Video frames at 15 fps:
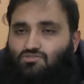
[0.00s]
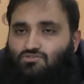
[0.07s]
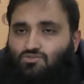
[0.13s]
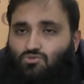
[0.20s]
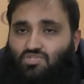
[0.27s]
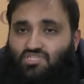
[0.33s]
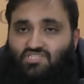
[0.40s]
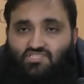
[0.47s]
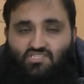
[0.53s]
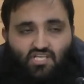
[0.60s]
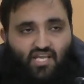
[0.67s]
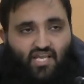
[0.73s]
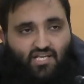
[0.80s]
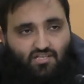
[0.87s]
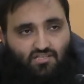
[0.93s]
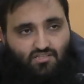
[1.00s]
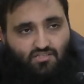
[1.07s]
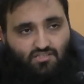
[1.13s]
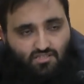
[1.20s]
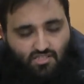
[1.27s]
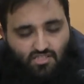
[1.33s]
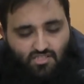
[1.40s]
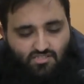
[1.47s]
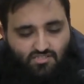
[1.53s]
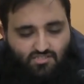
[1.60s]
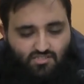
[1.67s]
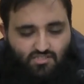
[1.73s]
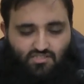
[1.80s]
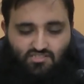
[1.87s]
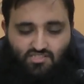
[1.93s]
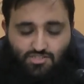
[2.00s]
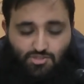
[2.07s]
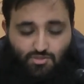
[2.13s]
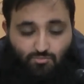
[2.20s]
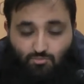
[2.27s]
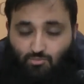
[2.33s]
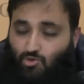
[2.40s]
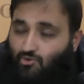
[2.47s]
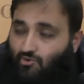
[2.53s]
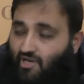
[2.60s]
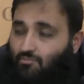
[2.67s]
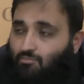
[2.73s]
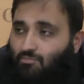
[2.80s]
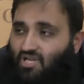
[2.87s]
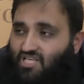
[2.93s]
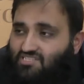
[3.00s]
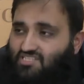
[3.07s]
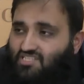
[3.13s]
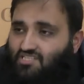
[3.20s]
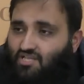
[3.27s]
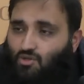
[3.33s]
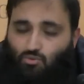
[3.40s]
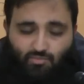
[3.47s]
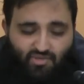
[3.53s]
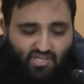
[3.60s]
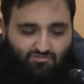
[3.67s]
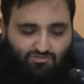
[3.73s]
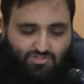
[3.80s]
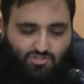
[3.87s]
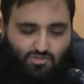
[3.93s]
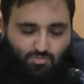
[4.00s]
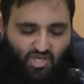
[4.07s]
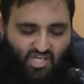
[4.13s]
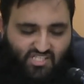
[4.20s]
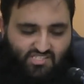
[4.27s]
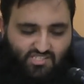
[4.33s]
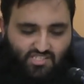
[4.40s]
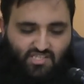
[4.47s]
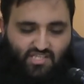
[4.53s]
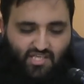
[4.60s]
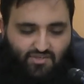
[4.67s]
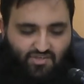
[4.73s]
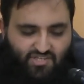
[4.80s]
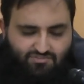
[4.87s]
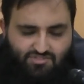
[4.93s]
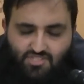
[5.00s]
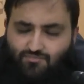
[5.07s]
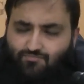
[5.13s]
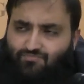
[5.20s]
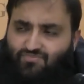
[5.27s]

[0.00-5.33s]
So this, again, is such a great blessing that will be given to the pious in their graves.